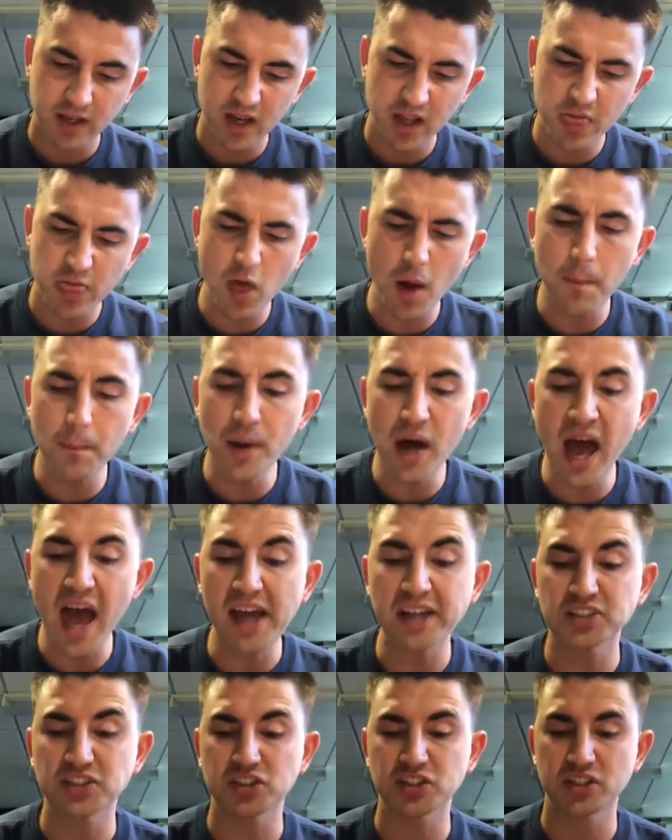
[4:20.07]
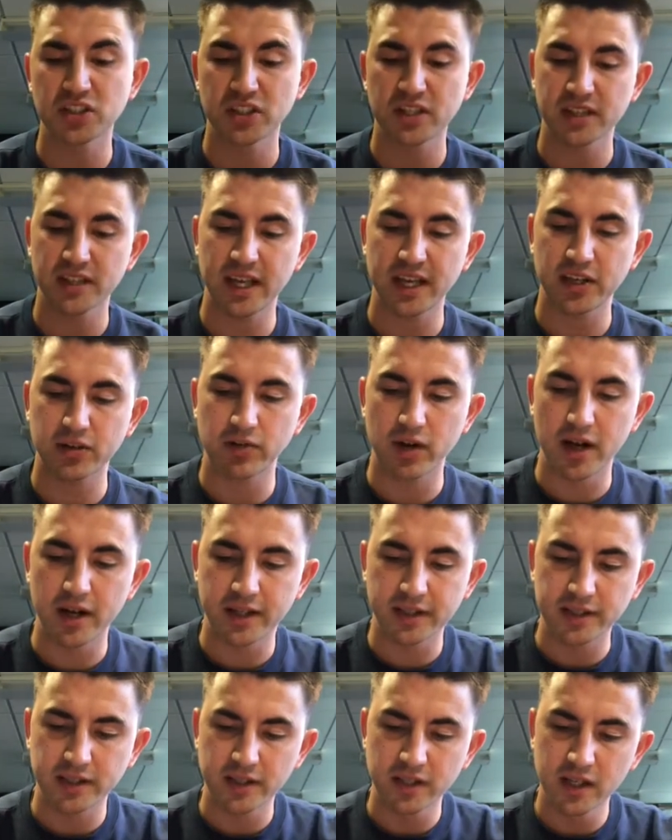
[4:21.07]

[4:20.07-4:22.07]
The best, they cried.